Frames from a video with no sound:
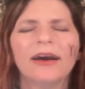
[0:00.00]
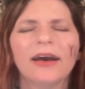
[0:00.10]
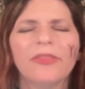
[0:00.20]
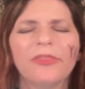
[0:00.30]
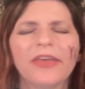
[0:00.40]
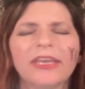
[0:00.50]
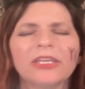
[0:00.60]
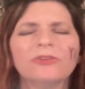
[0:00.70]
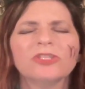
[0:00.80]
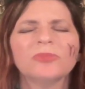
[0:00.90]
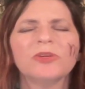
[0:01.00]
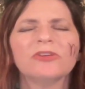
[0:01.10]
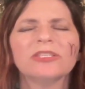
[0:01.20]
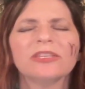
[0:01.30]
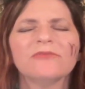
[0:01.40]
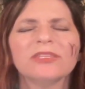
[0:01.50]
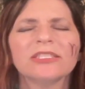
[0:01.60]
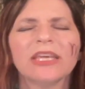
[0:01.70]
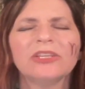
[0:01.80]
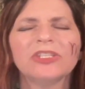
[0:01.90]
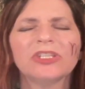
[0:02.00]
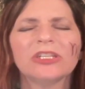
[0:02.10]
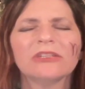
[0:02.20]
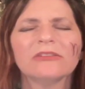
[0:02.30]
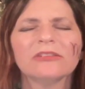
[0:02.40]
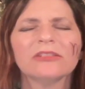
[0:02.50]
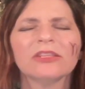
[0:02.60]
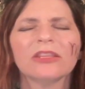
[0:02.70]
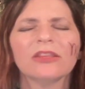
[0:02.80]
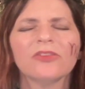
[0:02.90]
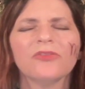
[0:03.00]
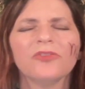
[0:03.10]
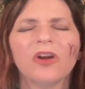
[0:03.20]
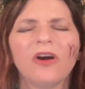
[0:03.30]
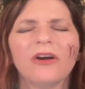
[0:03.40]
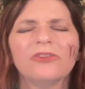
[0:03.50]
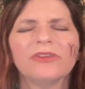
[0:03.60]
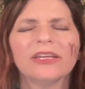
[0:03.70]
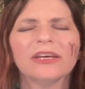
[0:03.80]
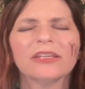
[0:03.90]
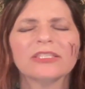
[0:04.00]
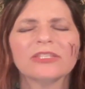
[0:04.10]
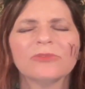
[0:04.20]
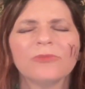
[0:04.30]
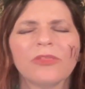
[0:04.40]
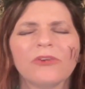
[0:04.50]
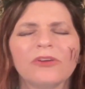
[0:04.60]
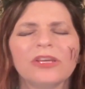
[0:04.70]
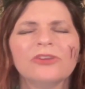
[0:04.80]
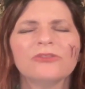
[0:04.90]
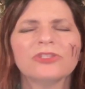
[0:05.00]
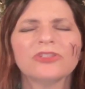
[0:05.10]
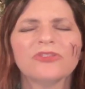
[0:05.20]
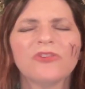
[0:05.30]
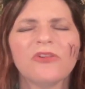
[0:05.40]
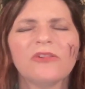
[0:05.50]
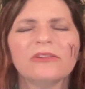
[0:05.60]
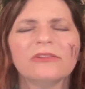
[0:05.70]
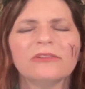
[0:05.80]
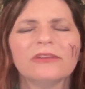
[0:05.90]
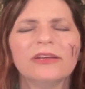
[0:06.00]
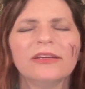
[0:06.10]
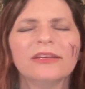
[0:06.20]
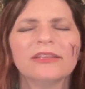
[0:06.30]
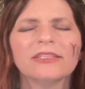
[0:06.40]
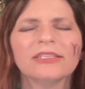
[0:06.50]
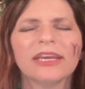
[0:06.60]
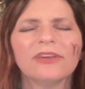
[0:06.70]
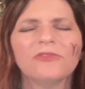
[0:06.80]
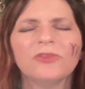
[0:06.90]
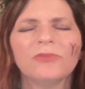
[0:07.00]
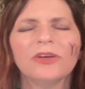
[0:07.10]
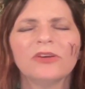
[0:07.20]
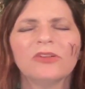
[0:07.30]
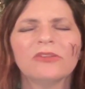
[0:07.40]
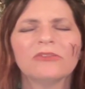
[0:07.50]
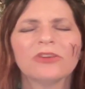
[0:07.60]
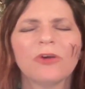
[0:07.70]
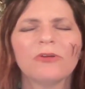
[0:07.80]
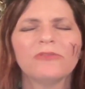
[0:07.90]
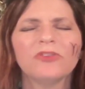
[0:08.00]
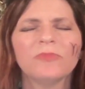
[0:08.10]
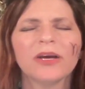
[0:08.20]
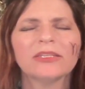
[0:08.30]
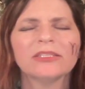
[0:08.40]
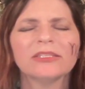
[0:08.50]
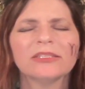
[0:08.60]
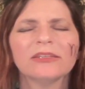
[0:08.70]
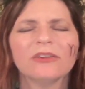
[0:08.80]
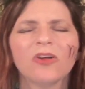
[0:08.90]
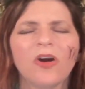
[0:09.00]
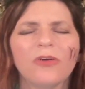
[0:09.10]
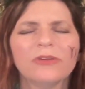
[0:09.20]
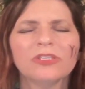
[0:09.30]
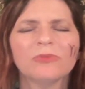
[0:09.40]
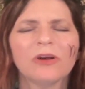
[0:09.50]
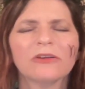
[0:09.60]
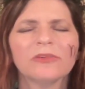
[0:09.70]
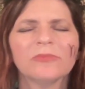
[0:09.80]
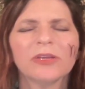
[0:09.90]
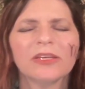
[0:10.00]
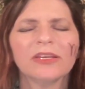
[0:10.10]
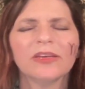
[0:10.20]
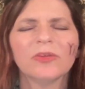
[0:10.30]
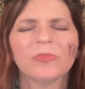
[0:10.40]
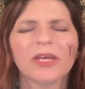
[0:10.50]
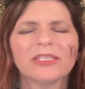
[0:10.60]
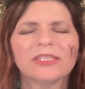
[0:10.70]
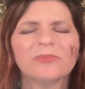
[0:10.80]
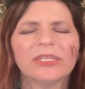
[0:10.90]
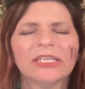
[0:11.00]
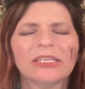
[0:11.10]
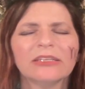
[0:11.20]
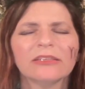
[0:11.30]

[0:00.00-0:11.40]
And thank you, spirits of the center, for honoring us with our inner circle. Stay if you will, go if you must. You're always welcome. Blessed be.